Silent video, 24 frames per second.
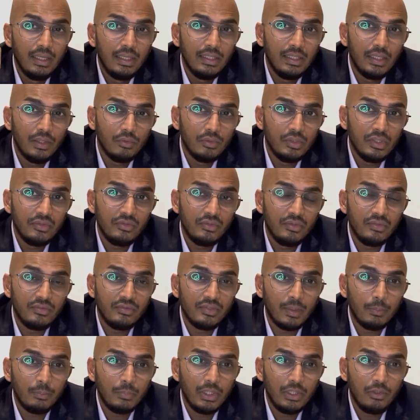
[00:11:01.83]
Now this is
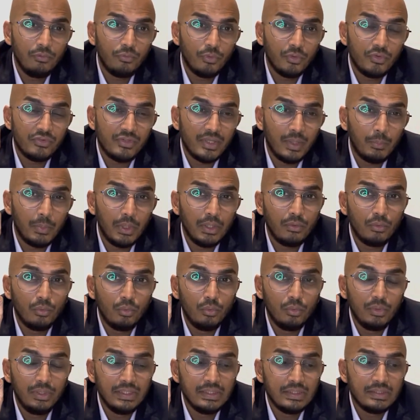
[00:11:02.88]
something for someone
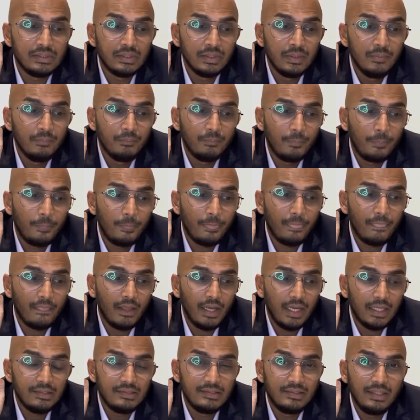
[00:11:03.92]
who is,
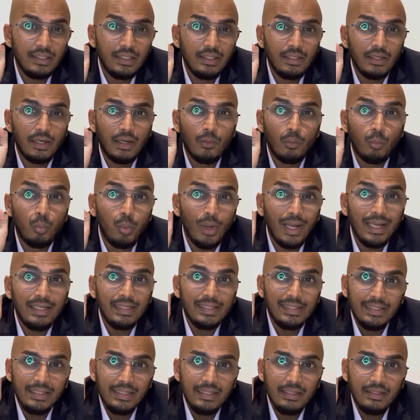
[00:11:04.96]
I'd say, a
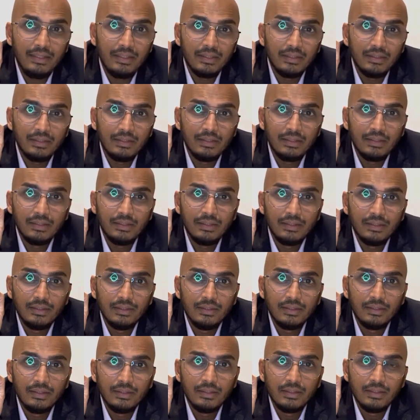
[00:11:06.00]
well-heeled,
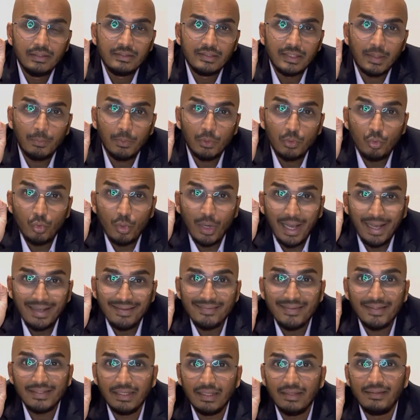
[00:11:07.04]
someone who
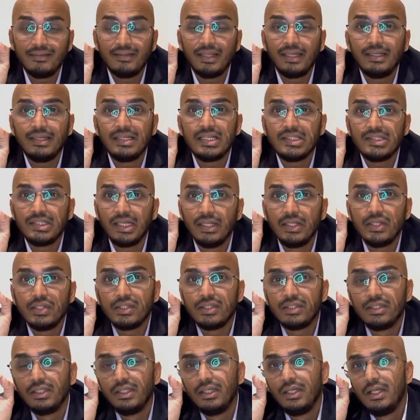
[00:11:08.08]
has that aesthetic
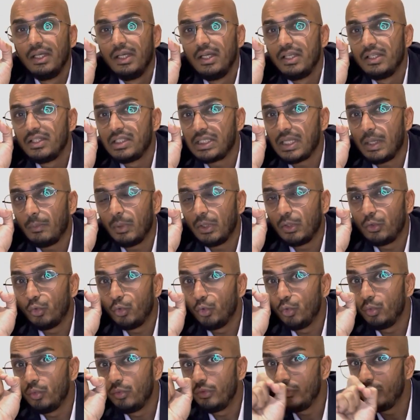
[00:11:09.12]
sense, someone
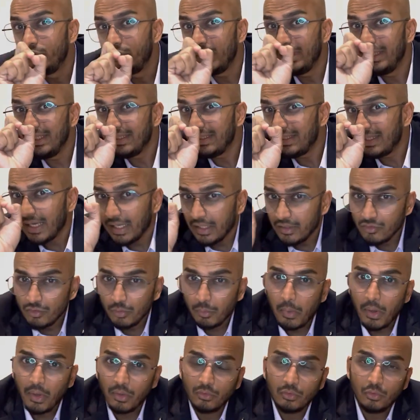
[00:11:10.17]
who really cares
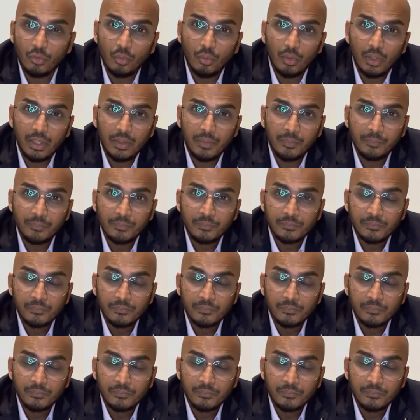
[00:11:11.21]
about Goa,